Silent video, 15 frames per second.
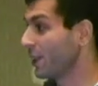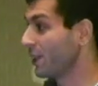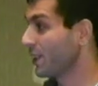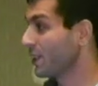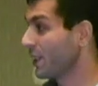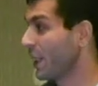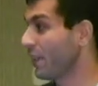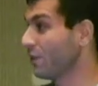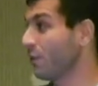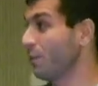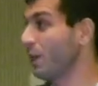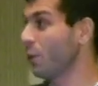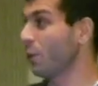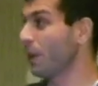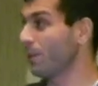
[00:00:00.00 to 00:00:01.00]
It doesn't have to
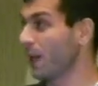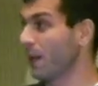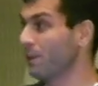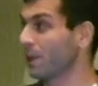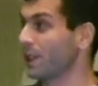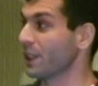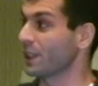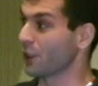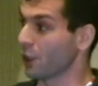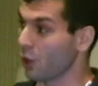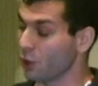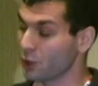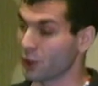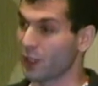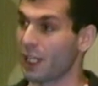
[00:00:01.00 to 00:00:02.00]
be a web app. It can
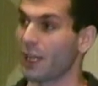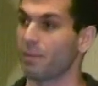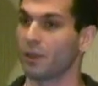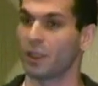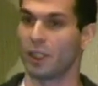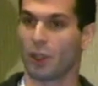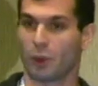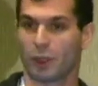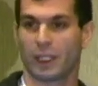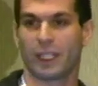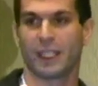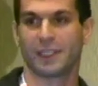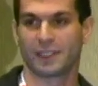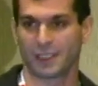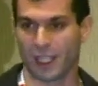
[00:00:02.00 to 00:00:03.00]
also happen
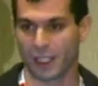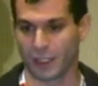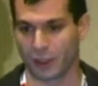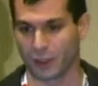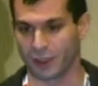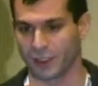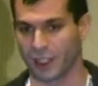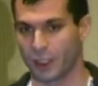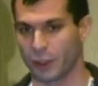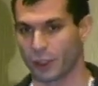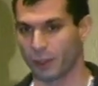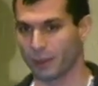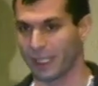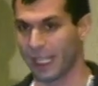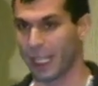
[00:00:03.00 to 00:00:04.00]
locally inside
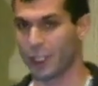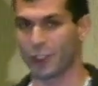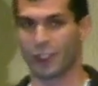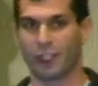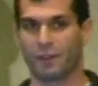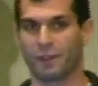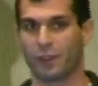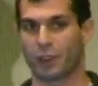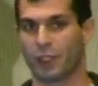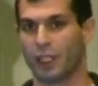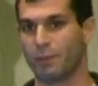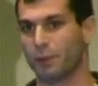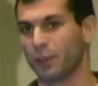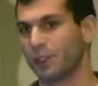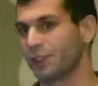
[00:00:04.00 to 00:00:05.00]
your application if your
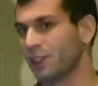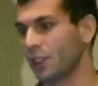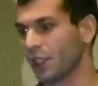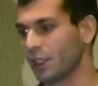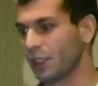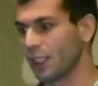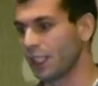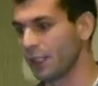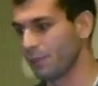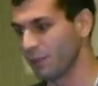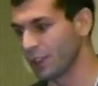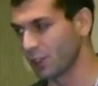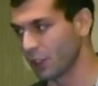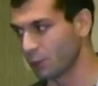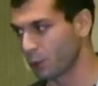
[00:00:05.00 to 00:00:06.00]
input is
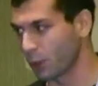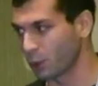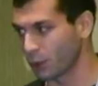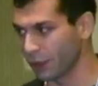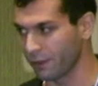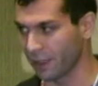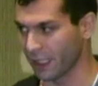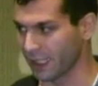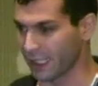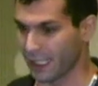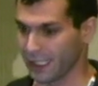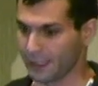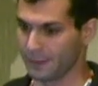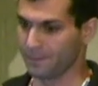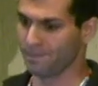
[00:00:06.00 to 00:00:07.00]
not properly validated.